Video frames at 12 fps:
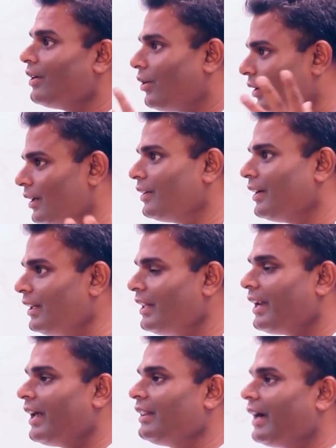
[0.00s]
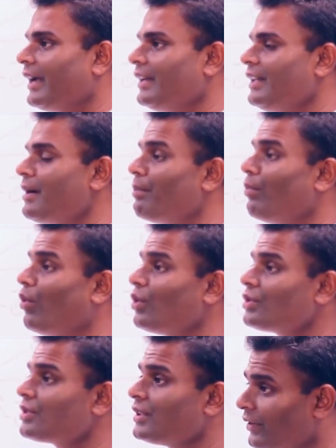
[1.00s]
we all agreed that had the idea
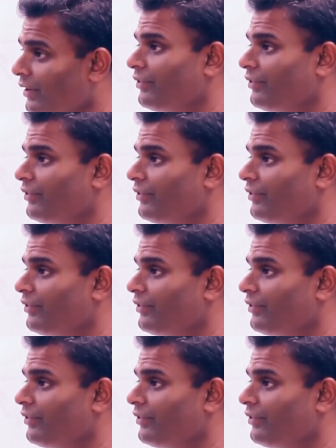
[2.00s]
most